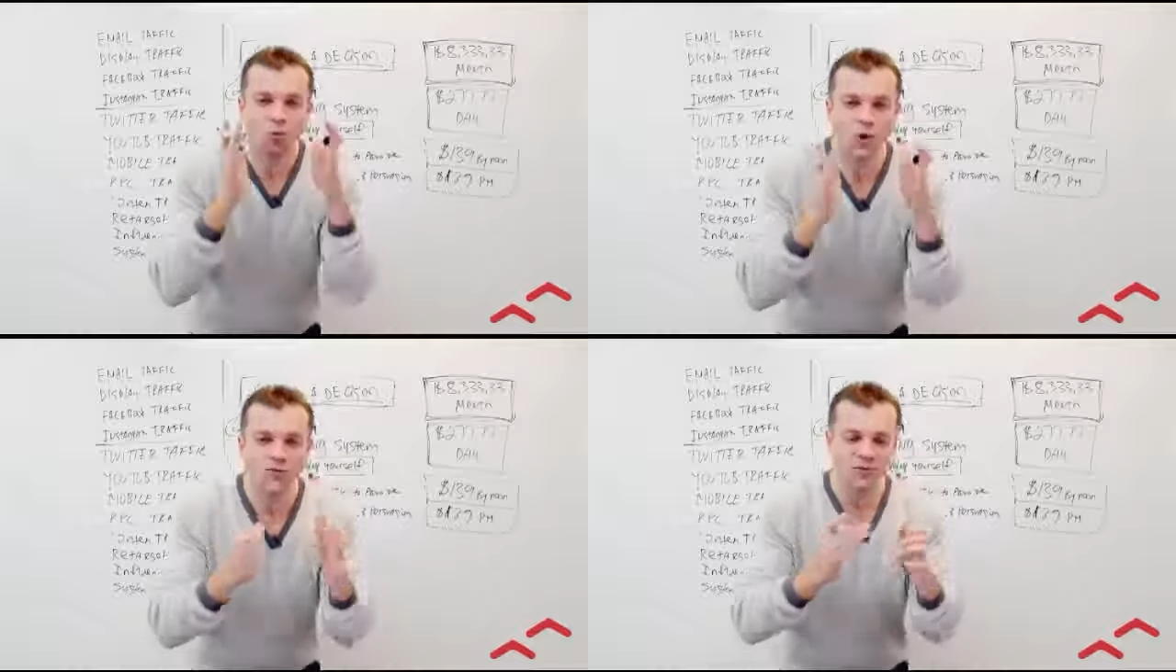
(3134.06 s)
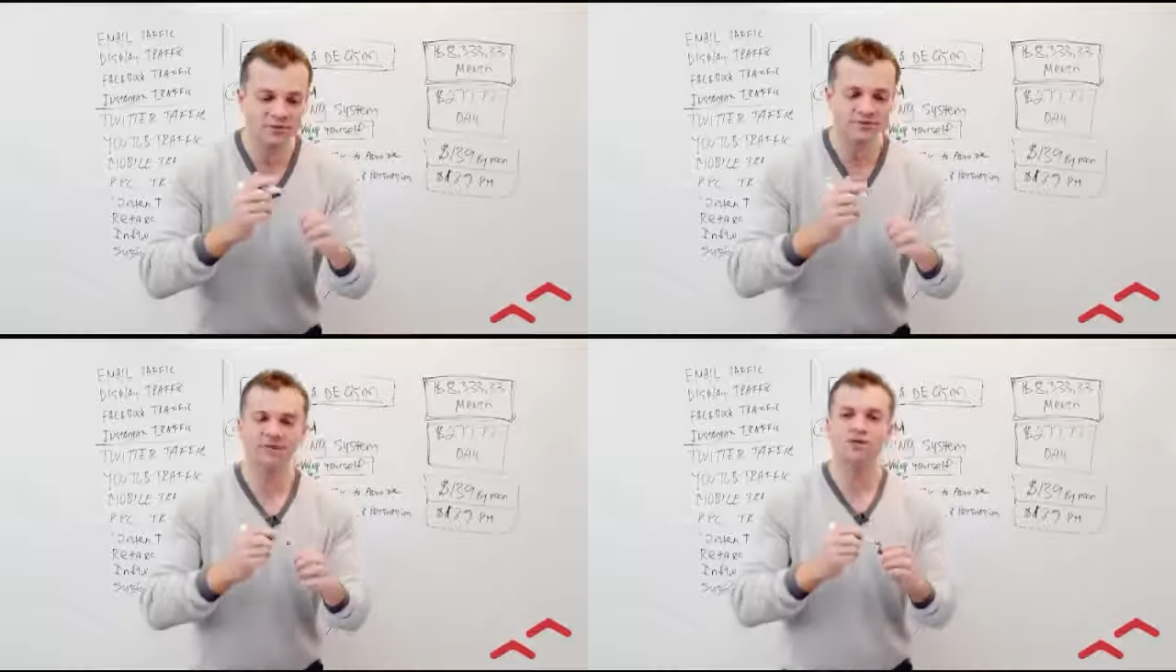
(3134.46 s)
one. The
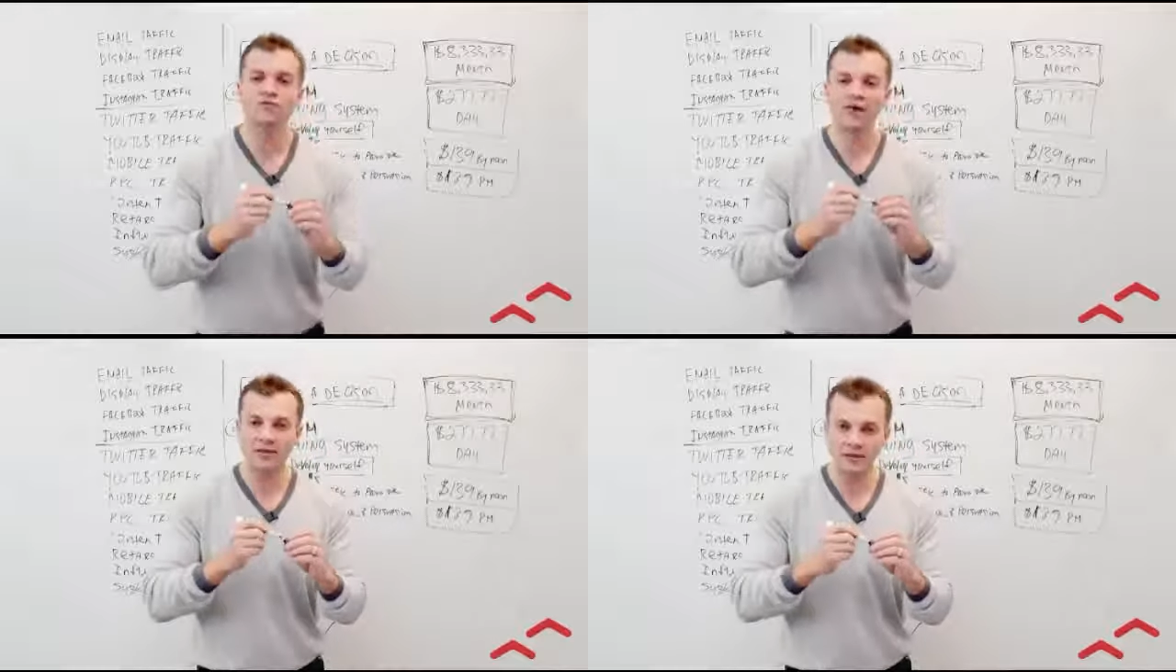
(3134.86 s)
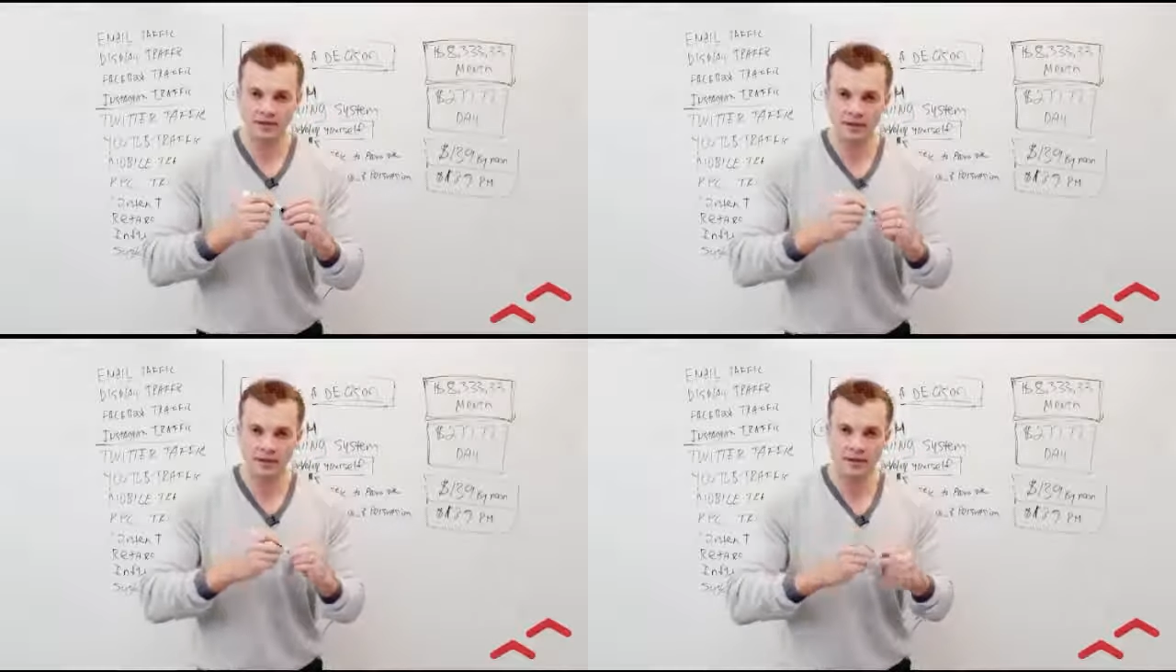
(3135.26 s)
reason that you're
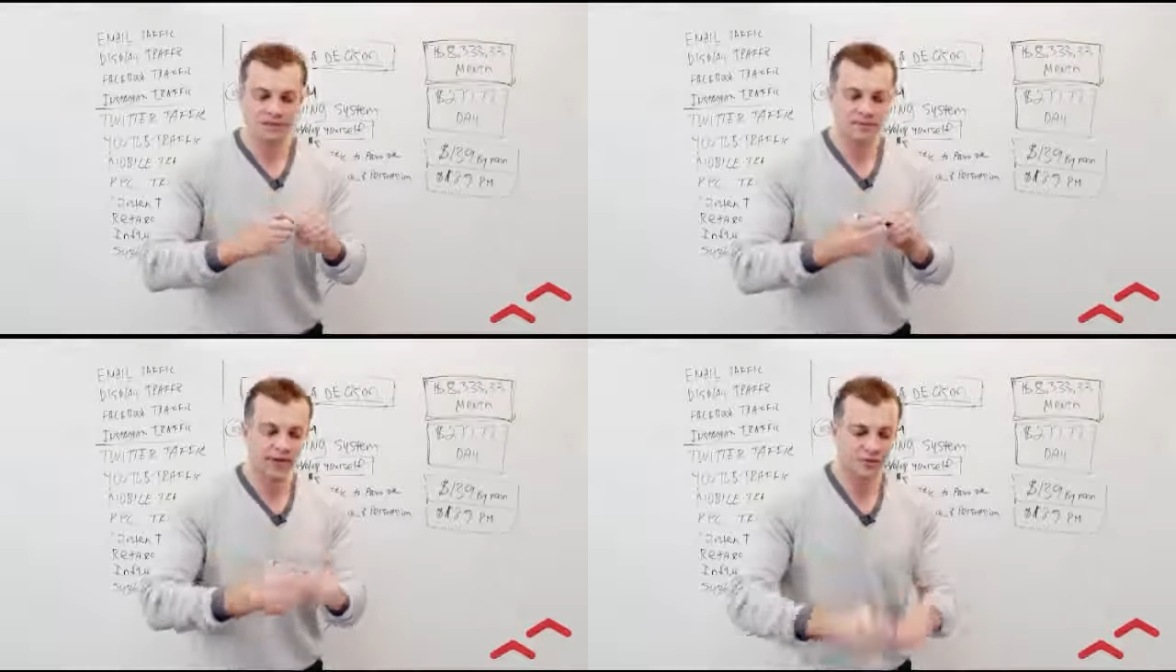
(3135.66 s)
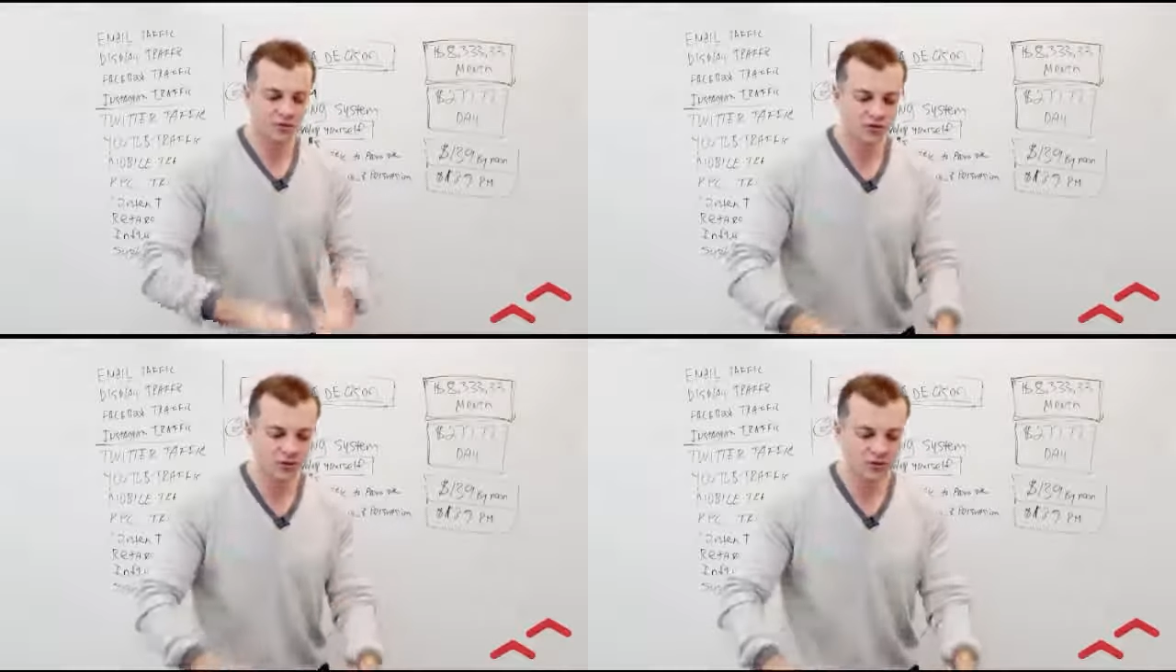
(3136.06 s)
failing is because
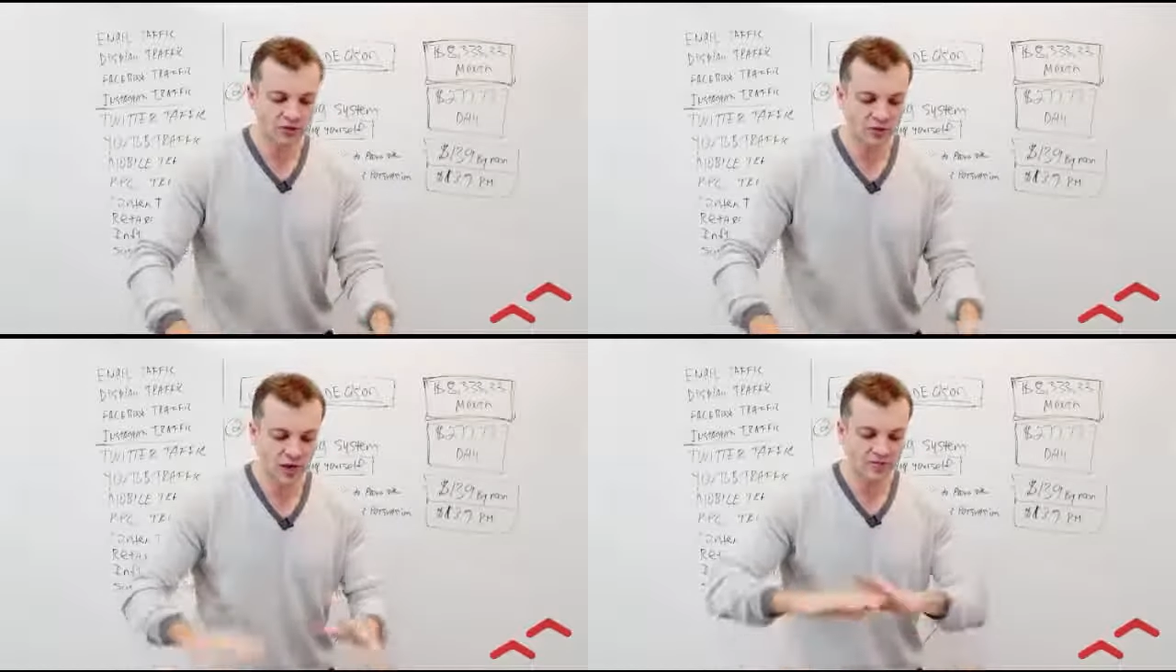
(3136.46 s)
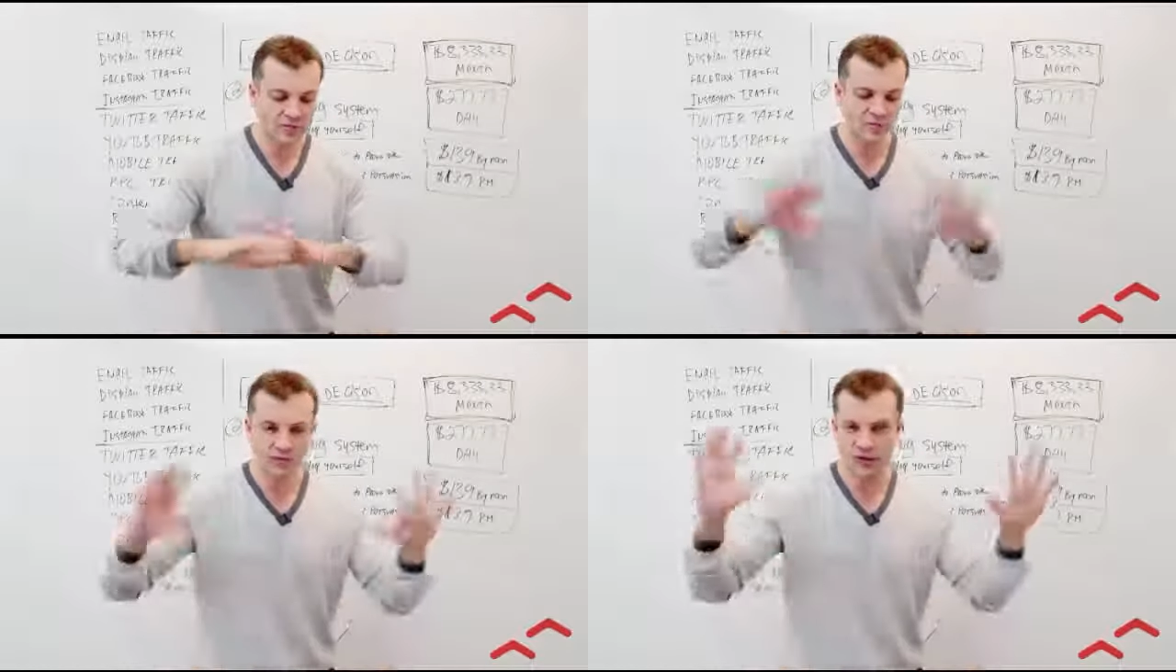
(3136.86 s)
you're trying to do
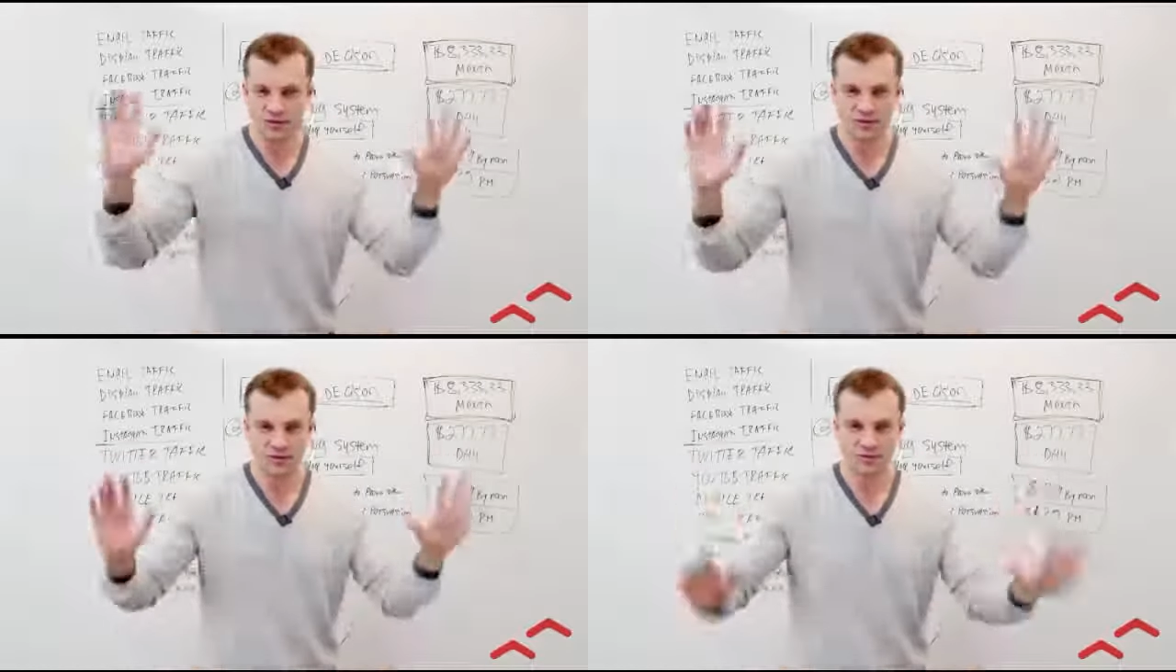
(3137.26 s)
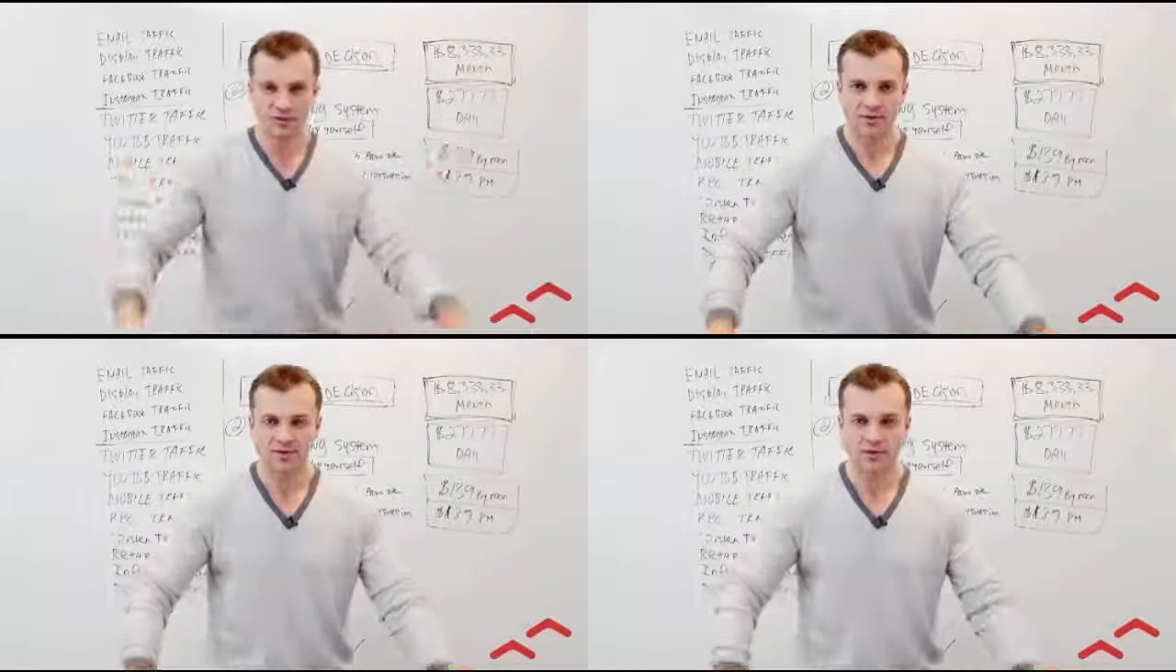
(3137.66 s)
everything.
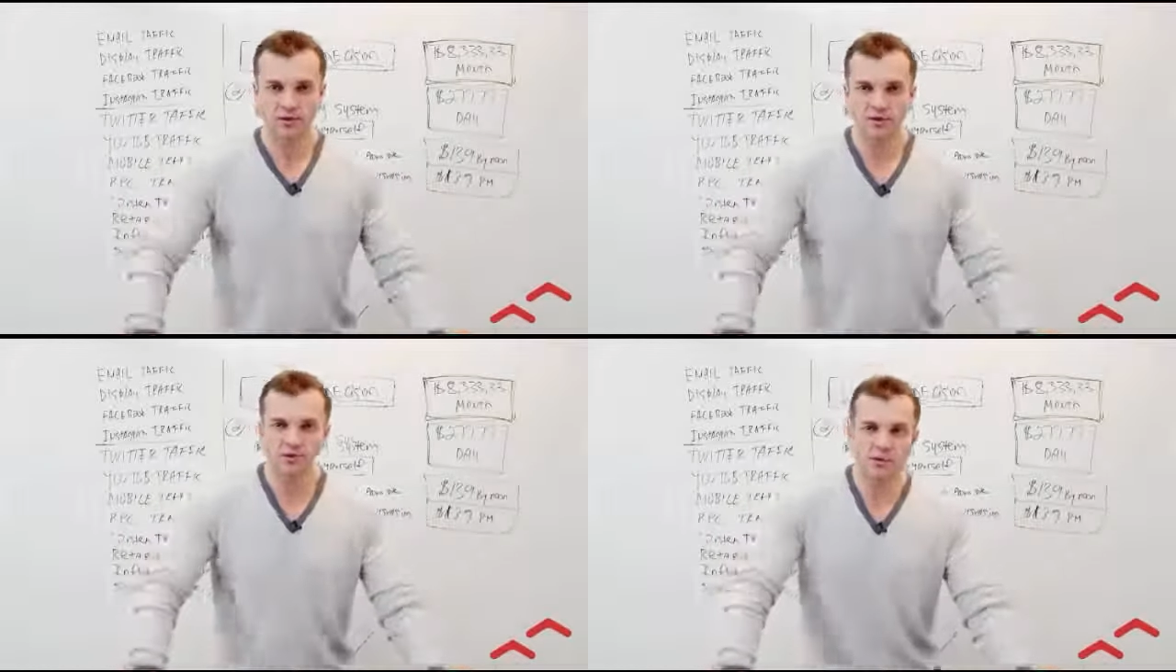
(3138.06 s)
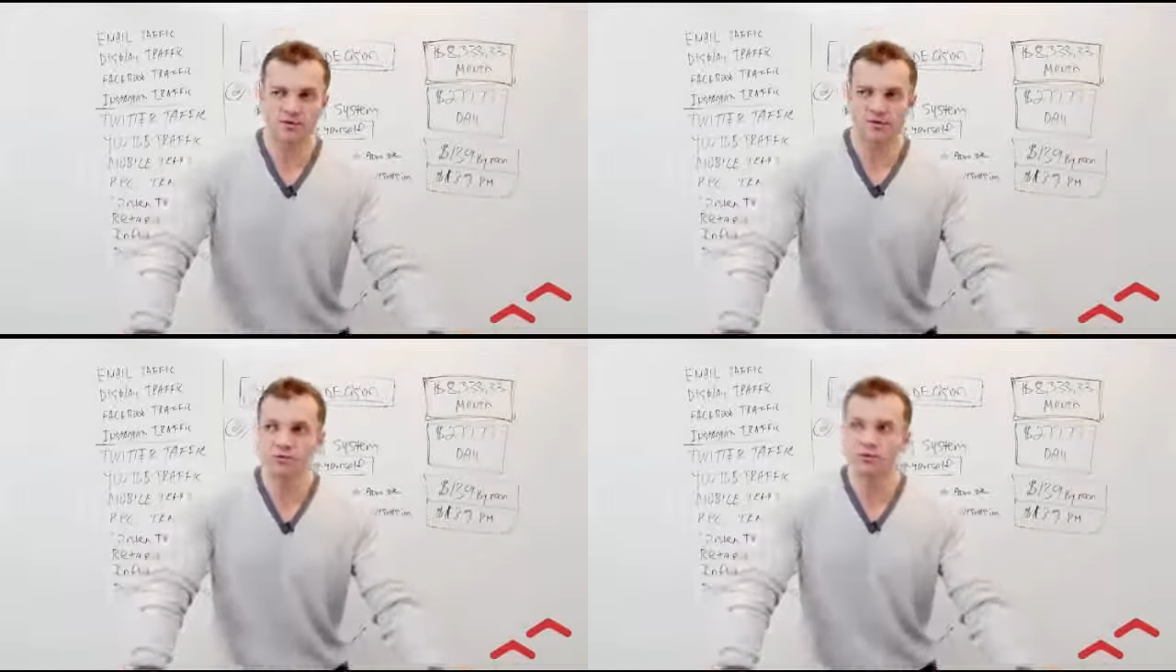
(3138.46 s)
Okay, you feel like
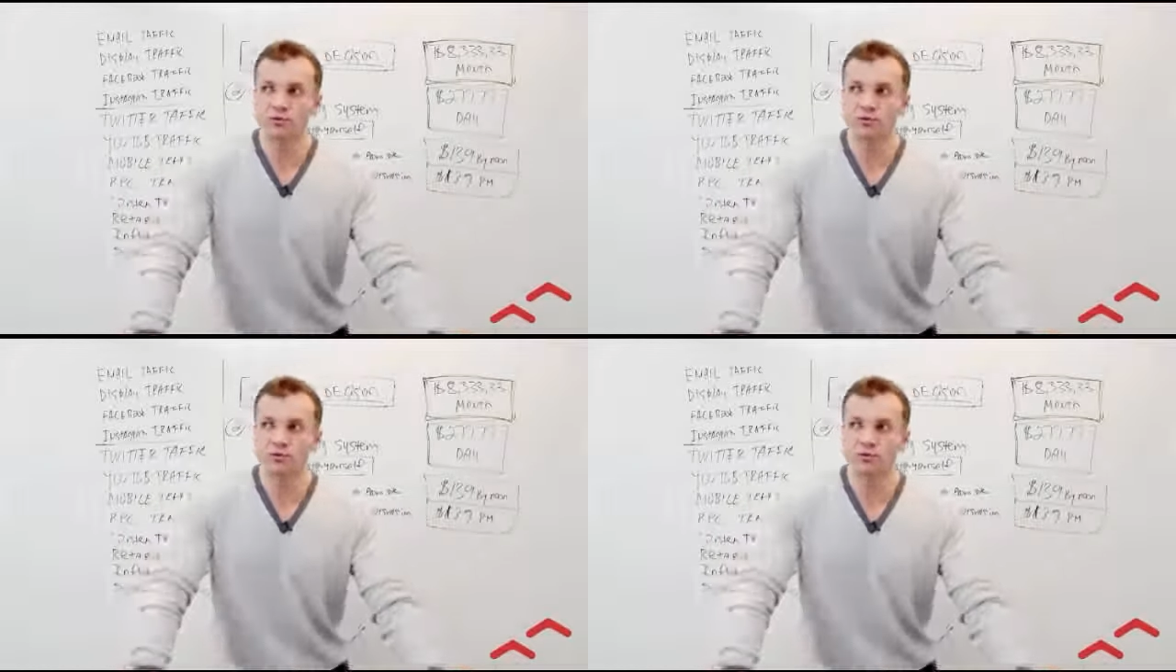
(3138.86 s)
you need to